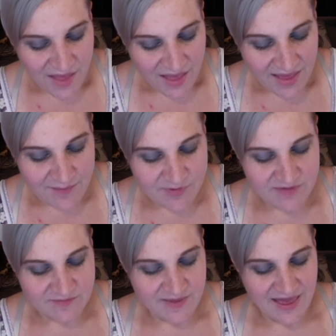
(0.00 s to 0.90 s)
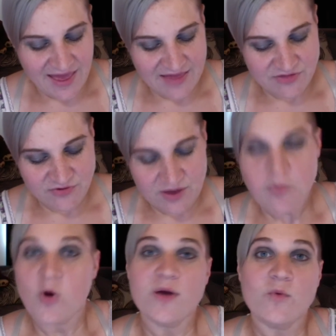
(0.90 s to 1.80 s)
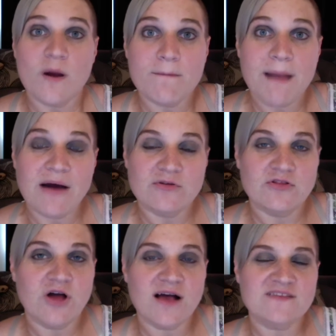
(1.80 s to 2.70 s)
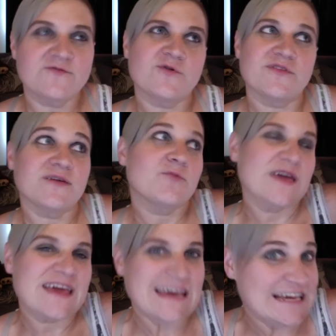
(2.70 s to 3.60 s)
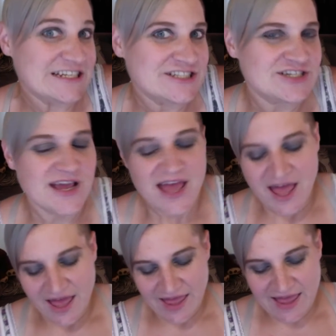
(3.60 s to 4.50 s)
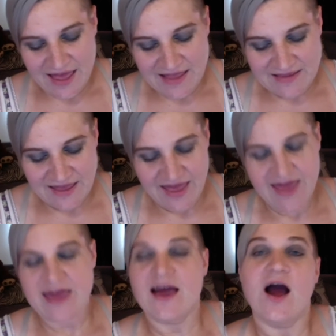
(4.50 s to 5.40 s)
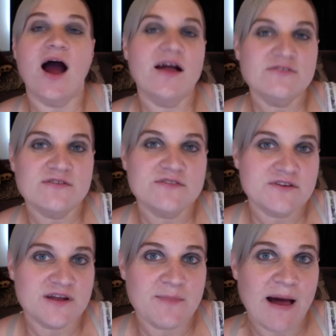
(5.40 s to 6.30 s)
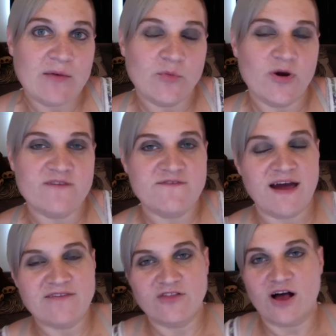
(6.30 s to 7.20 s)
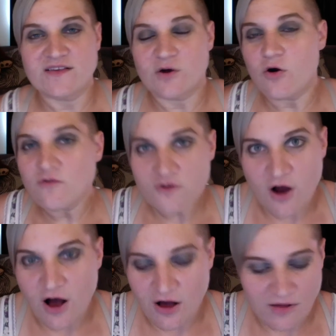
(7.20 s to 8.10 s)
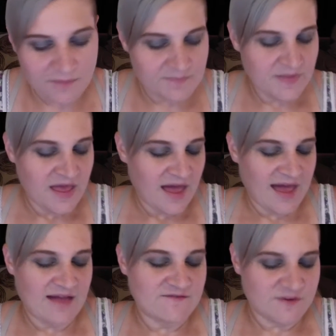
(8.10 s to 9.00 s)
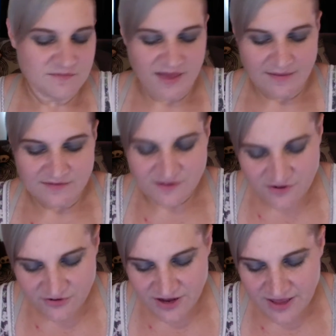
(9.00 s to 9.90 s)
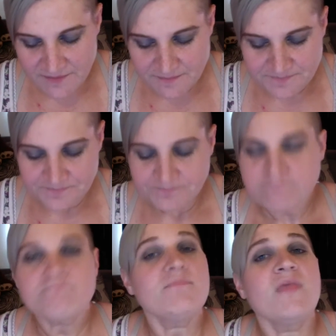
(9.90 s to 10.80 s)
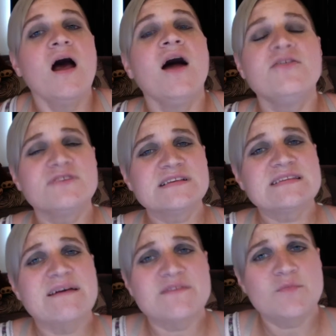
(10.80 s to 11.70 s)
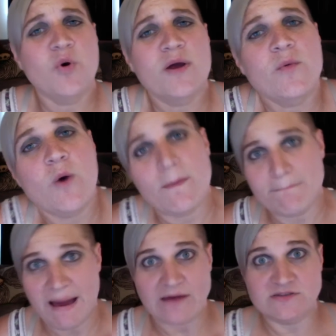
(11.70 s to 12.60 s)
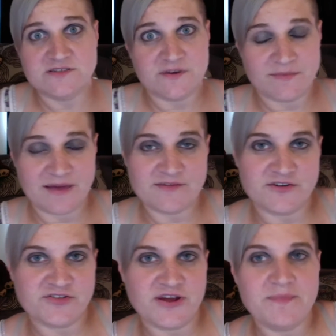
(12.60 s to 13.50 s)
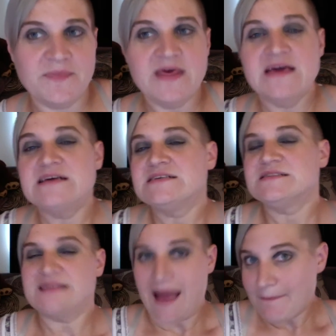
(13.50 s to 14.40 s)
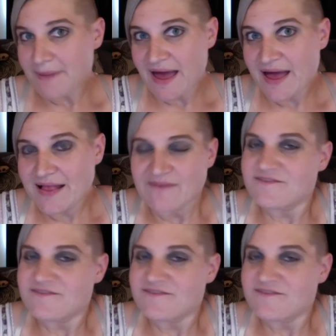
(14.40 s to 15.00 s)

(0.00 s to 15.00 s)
It gives me a 3.1 pound loss for the week-ish, and a 130.5 loss overall, and from day of surgery, 107.1 pounds from day of surgery. Not bad.